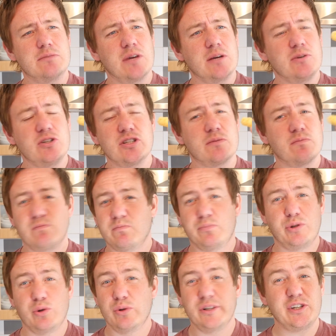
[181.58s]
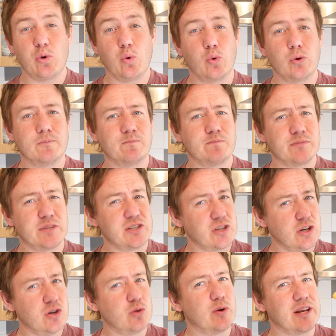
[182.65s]
Maybe just purely corn. Let's
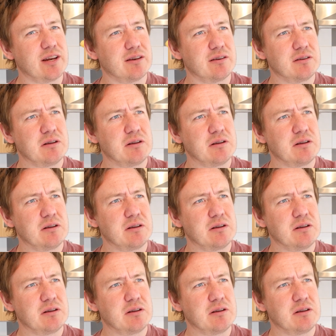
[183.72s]
curl one in.